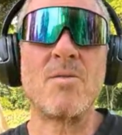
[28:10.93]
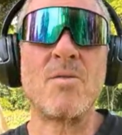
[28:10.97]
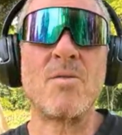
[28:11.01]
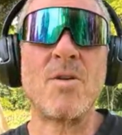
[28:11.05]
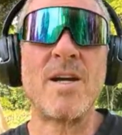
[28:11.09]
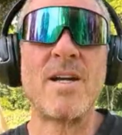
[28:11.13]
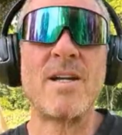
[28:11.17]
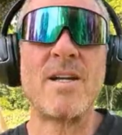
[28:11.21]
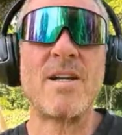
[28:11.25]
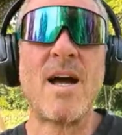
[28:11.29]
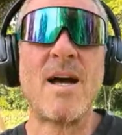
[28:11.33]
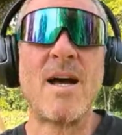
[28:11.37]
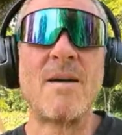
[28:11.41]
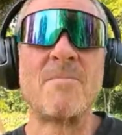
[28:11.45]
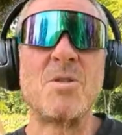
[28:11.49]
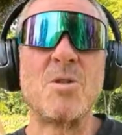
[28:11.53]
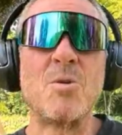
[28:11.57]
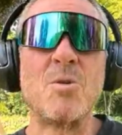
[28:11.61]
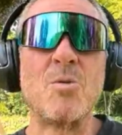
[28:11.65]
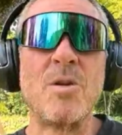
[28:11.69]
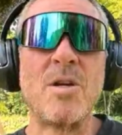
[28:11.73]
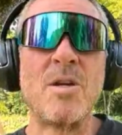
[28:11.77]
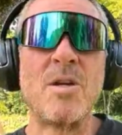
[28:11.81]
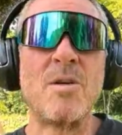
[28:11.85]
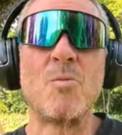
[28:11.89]
right, I'm
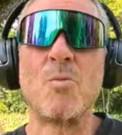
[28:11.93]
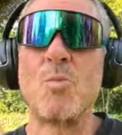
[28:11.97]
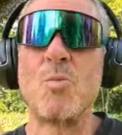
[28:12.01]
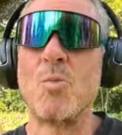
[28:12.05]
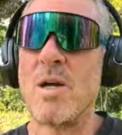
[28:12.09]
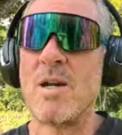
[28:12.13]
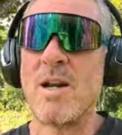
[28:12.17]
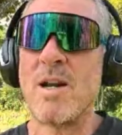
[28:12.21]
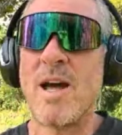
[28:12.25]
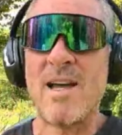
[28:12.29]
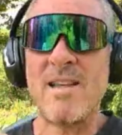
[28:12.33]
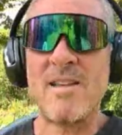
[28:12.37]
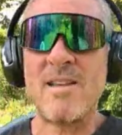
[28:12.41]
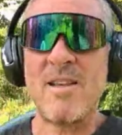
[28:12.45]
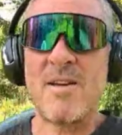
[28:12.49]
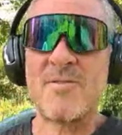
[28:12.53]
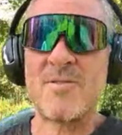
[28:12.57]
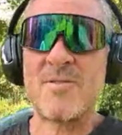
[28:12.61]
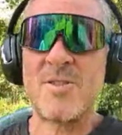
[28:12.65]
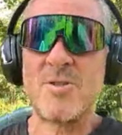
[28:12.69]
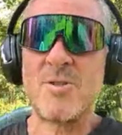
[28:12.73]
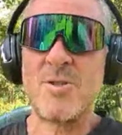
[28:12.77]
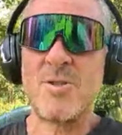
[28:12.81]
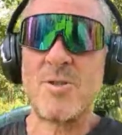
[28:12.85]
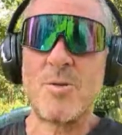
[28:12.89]
doing what I
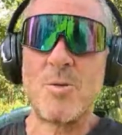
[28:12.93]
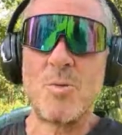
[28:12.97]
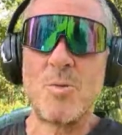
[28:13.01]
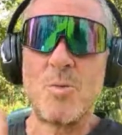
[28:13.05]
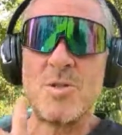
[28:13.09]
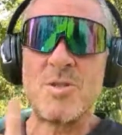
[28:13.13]
love to do,